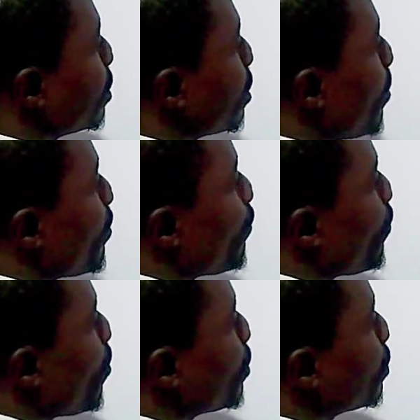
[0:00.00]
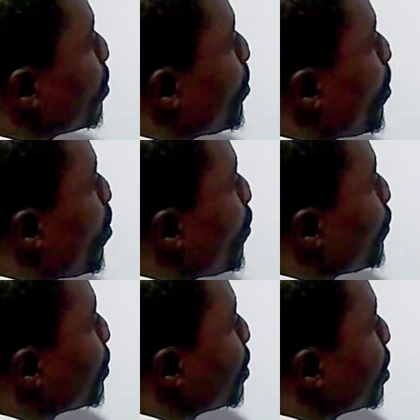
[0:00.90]
raised to the power
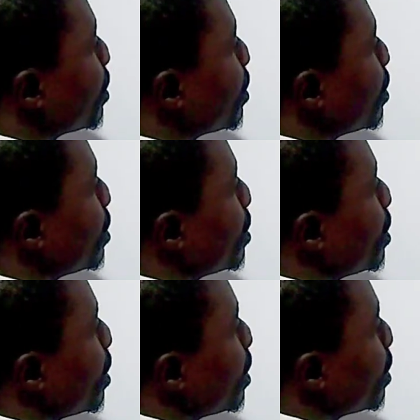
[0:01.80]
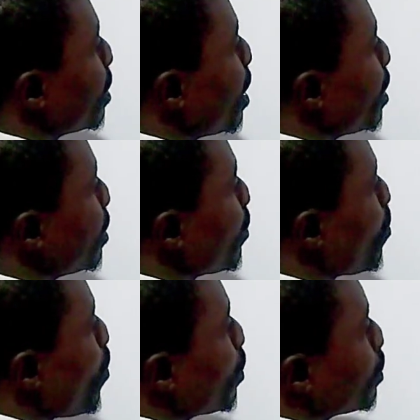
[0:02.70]
of 60, then
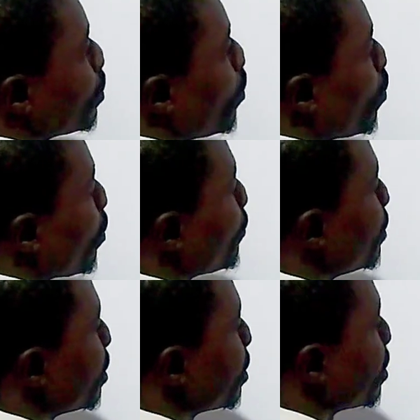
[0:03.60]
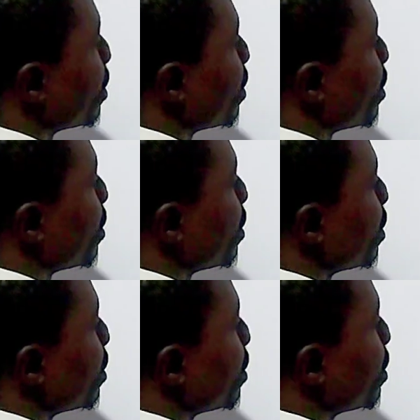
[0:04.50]
equals the whole of this,
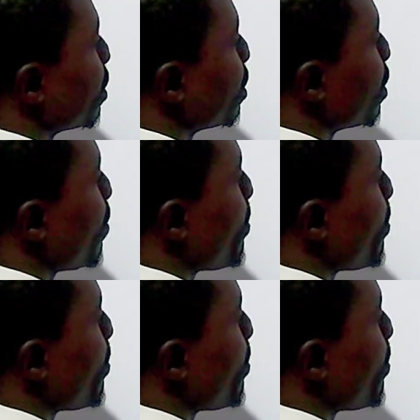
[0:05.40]
60